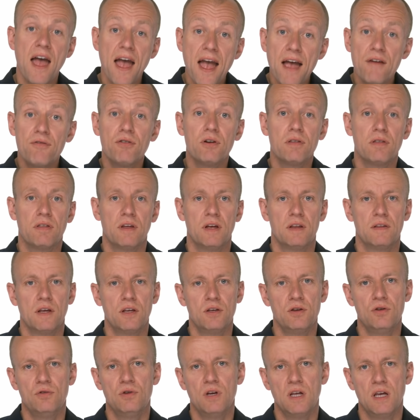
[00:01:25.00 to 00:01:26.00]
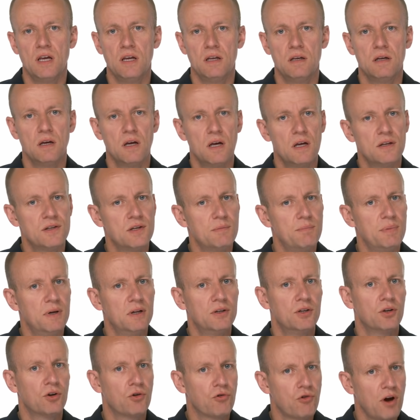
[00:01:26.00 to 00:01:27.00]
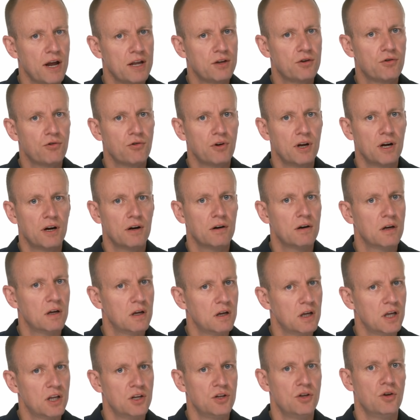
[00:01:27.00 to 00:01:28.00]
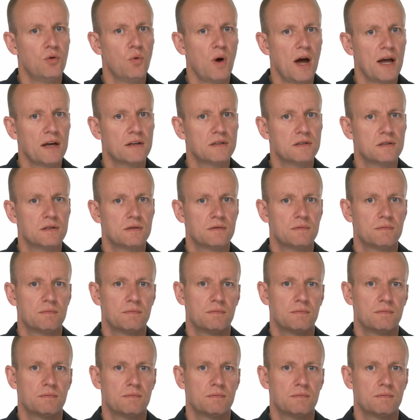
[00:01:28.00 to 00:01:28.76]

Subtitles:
Everything that you need to build a great career in UX.